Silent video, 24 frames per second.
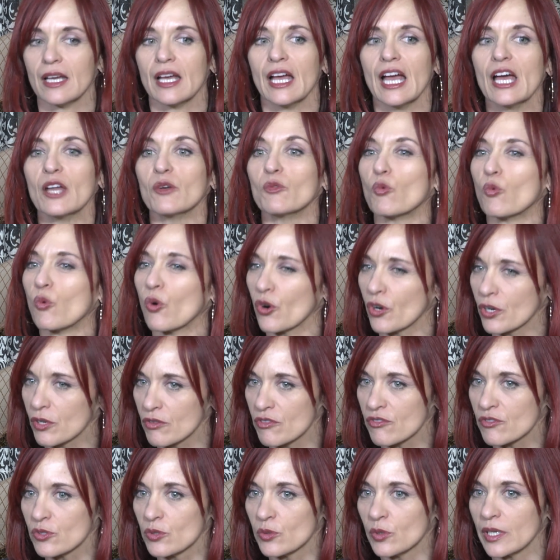and work
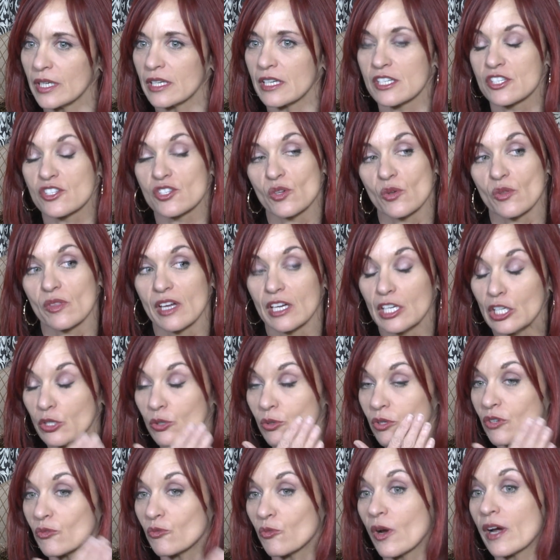through it is so that you
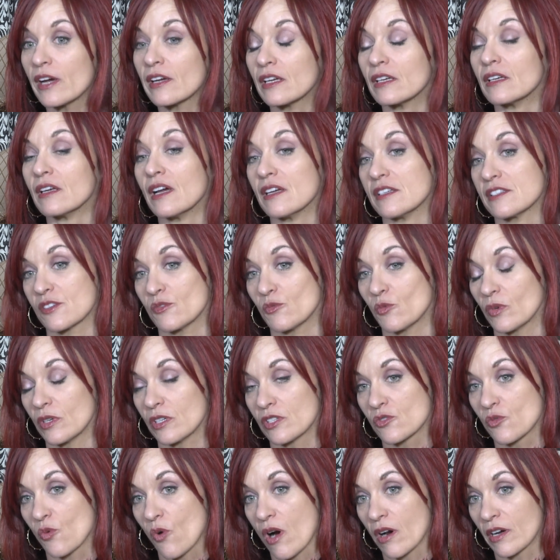can recognize it when
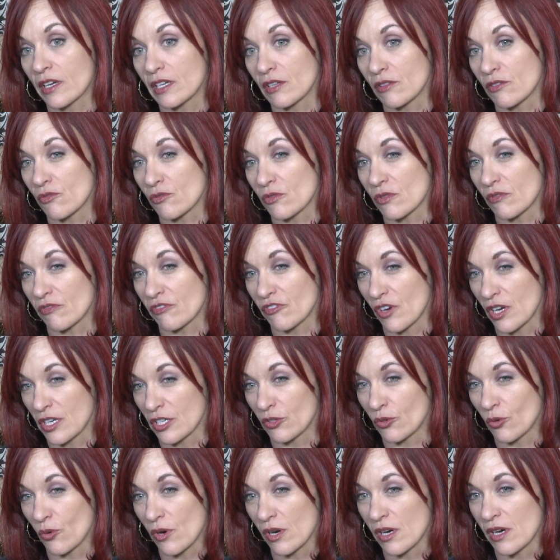it's walking through the
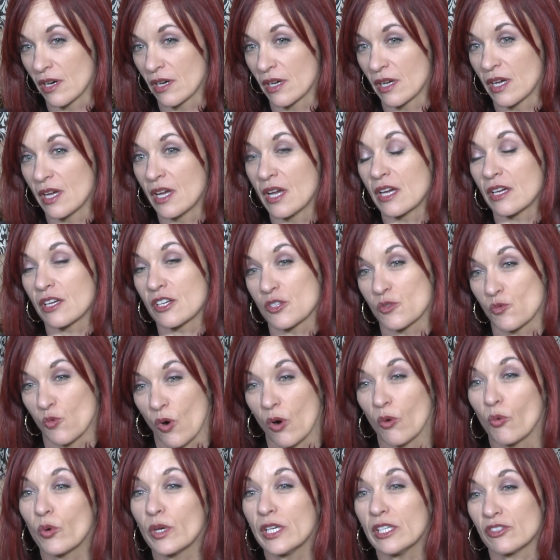front door. Because
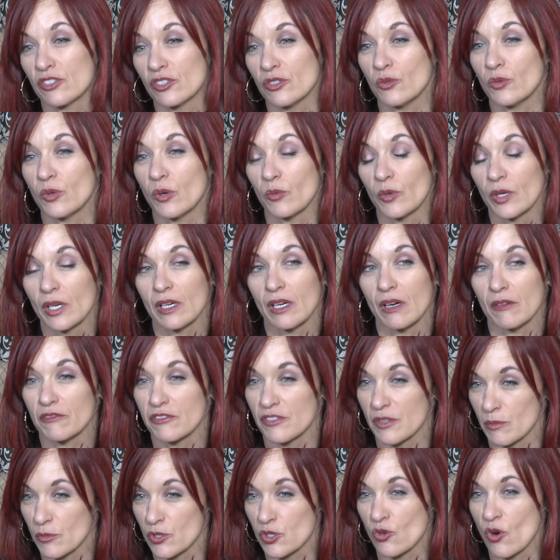what we do when we come
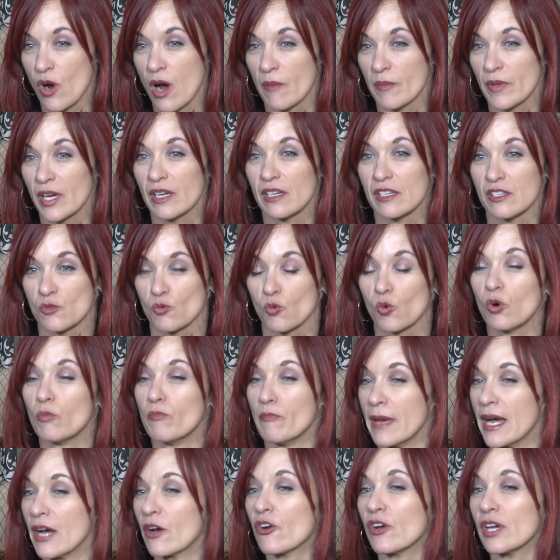from trauma is we'll
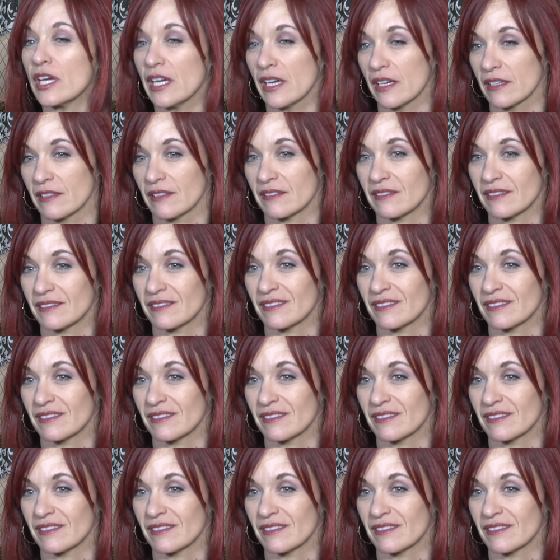marry it.